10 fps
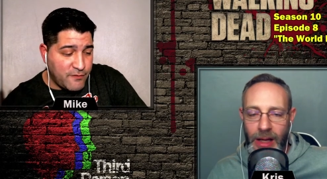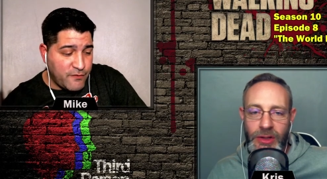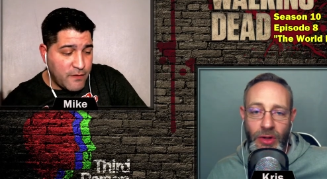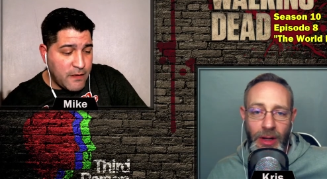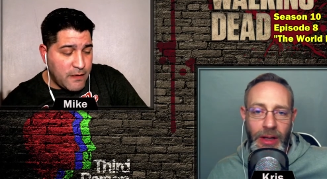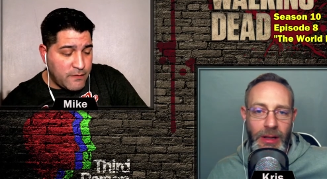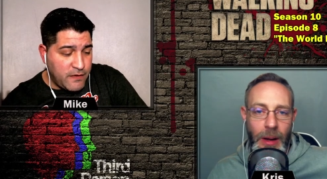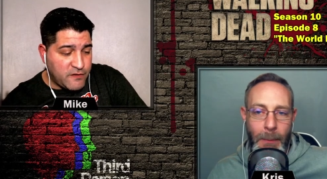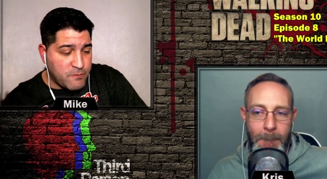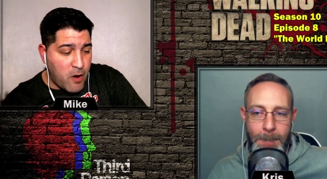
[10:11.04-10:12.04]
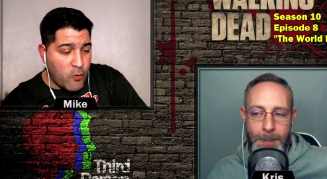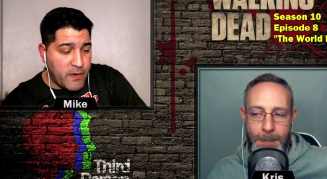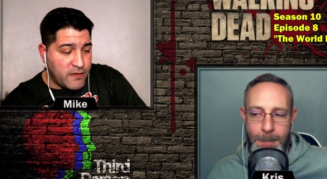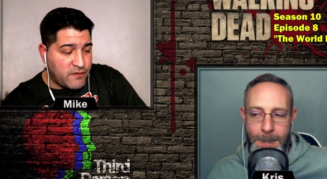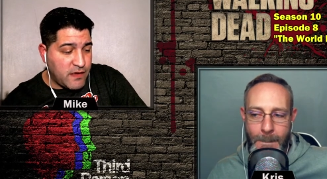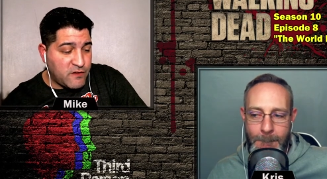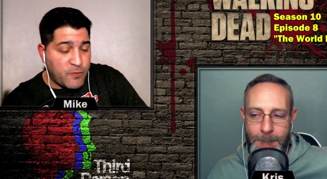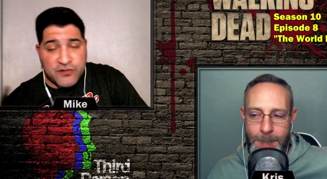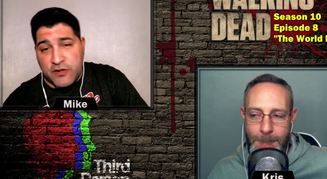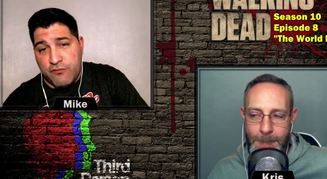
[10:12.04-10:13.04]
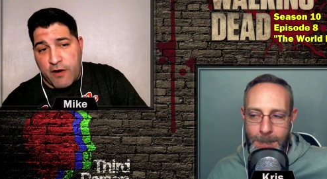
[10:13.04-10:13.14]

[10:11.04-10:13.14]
Speaker 1: enjoyed it
Speaker 2: moments, especially right